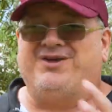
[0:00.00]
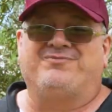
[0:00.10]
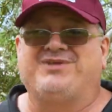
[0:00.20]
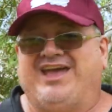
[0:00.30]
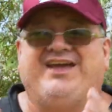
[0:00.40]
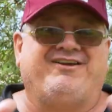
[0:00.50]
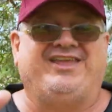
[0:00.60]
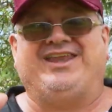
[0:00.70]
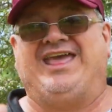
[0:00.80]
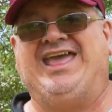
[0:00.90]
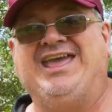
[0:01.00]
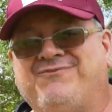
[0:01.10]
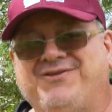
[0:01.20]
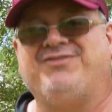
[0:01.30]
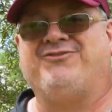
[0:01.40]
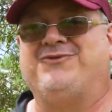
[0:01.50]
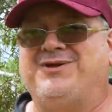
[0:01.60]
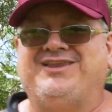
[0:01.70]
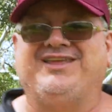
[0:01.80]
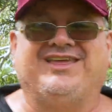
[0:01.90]
I'm carrying heavy
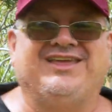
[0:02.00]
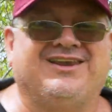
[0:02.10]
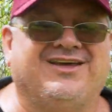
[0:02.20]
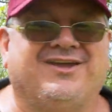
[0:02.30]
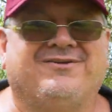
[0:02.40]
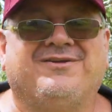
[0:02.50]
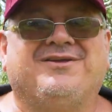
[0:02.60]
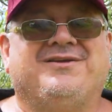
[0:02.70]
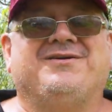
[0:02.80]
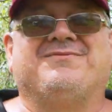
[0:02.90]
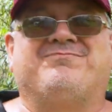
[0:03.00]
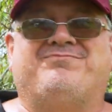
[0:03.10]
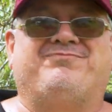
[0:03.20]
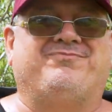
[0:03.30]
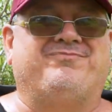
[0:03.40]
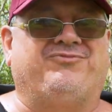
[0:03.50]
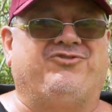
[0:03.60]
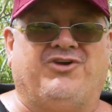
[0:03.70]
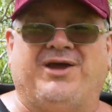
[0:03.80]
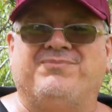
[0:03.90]
20 kilo
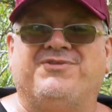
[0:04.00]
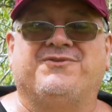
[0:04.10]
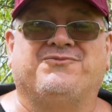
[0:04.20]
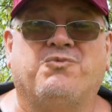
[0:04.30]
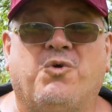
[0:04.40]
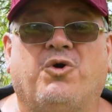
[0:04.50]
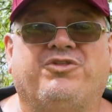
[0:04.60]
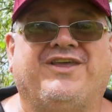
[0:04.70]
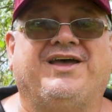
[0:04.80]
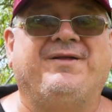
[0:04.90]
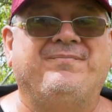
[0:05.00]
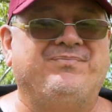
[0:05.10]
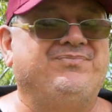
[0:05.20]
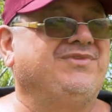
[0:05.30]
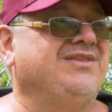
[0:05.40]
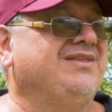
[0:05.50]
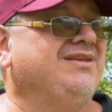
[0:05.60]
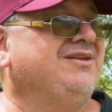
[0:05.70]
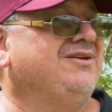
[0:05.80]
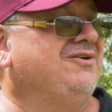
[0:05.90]
drums of water
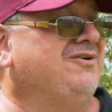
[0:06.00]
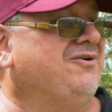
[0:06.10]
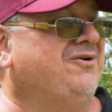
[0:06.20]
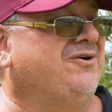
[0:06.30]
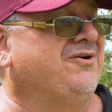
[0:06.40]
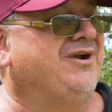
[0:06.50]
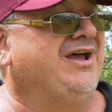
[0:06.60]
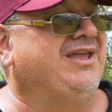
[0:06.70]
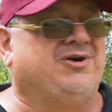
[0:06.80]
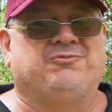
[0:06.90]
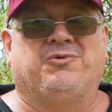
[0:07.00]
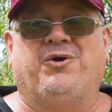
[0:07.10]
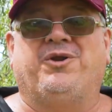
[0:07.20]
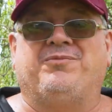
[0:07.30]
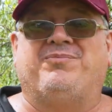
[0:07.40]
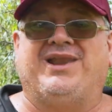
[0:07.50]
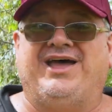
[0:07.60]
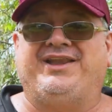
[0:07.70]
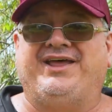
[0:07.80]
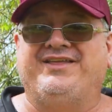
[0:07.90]
or a water
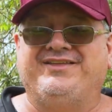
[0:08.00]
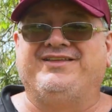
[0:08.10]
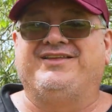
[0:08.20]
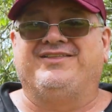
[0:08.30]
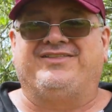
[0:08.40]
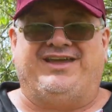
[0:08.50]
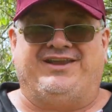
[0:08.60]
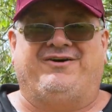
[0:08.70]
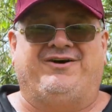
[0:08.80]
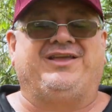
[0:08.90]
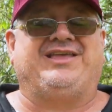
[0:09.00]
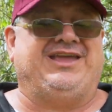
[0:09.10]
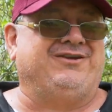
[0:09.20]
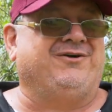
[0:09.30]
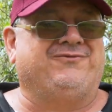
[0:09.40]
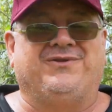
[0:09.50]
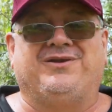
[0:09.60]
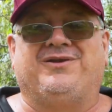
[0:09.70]
bladder that I cannot for the